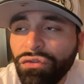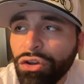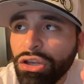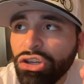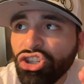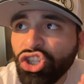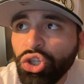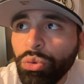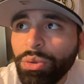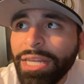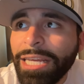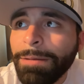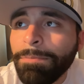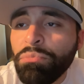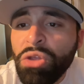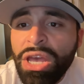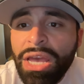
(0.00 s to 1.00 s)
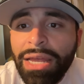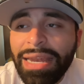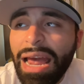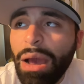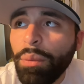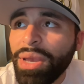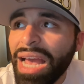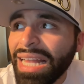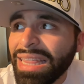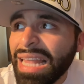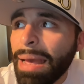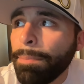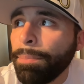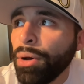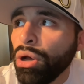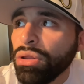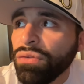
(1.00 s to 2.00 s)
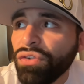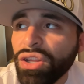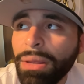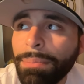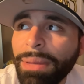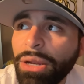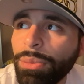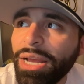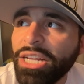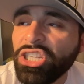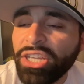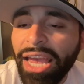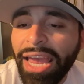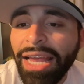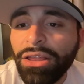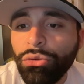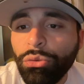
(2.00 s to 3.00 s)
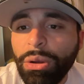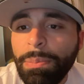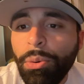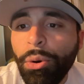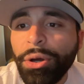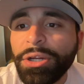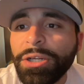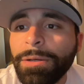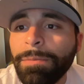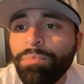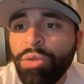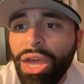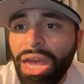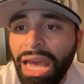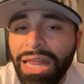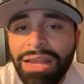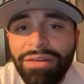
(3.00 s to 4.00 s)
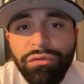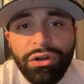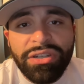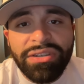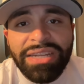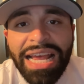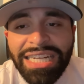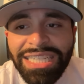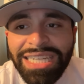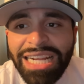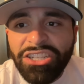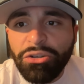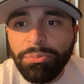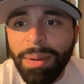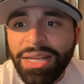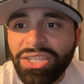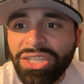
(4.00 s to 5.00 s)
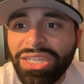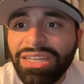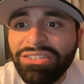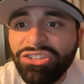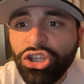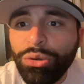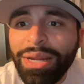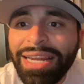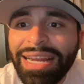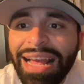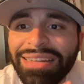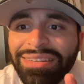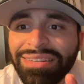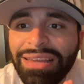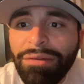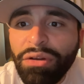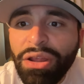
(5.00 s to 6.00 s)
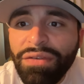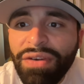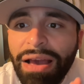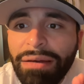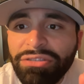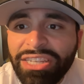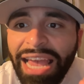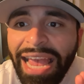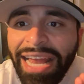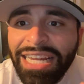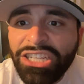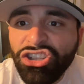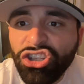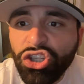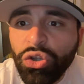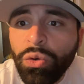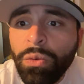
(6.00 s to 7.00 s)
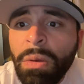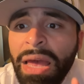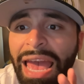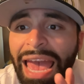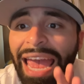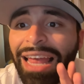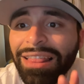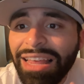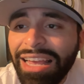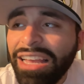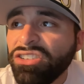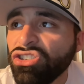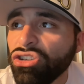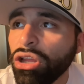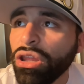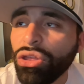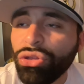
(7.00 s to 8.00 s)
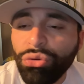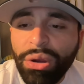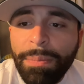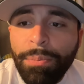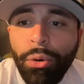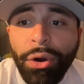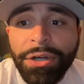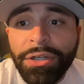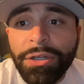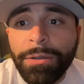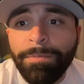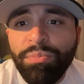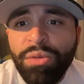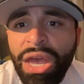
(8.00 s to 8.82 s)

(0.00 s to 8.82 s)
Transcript: for your shooting. Now, we got that both for the mid-range and three-pointer. And then for set shot specialist, you need a 75 to 82 at least on the three-pointer.